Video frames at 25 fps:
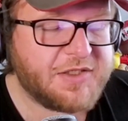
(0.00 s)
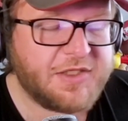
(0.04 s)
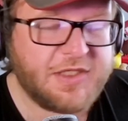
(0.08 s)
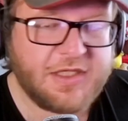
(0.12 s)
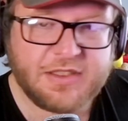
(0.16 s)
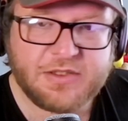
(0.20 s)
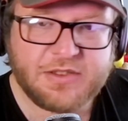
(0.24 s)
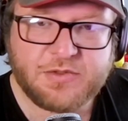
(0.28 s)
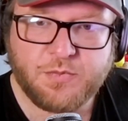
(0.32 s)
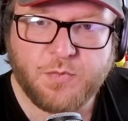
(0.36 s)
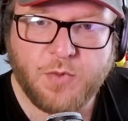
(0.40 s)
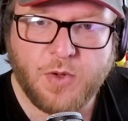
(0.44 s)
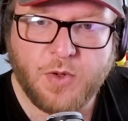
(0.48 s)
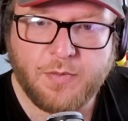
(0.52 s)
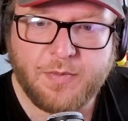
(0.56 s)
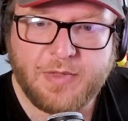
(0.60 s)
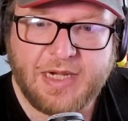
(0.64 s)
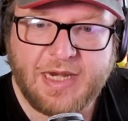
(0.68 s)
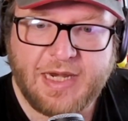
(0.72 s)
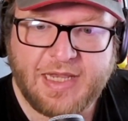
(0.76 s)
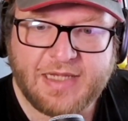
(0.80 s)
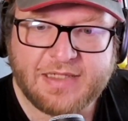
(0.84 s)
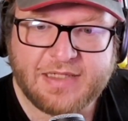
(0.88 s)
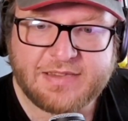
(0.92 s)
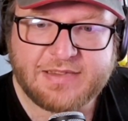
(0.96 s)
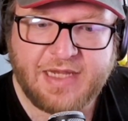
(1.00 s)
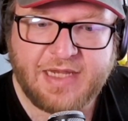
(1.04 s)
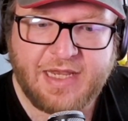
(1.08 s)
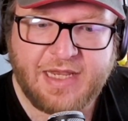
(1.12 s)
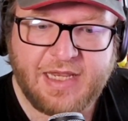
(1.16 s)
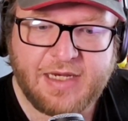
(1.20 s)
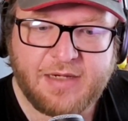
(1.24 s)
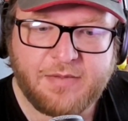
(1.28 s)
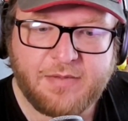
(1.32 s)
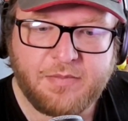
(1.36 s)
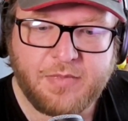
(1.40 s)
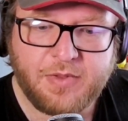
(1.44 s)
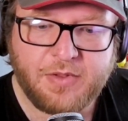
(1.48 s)
This woman has
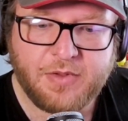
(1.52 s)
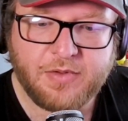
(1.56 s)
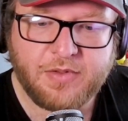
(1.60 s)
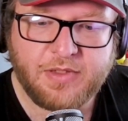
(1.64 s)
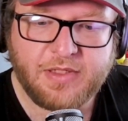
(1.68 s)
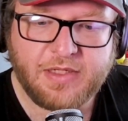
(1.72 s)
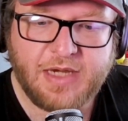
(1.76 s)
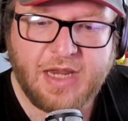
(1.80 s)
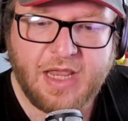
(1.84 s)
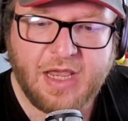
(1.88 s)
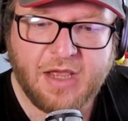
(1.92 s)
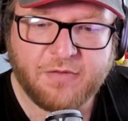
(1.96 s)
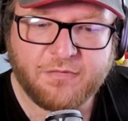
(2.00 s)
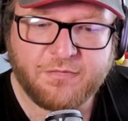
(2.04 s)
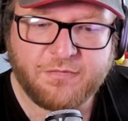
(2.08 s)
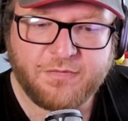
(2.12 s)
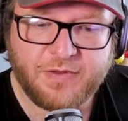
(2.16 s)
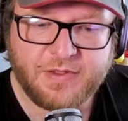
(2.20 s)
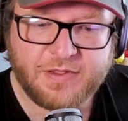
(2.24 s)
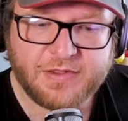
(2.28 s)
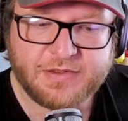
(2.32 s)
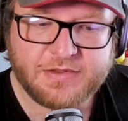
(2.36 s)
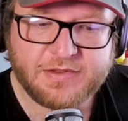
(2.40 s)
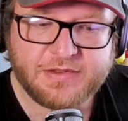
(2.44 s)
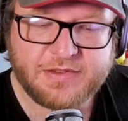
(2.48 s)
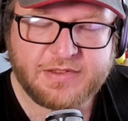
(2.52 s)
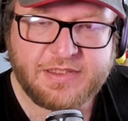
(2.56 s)
10 million outfits.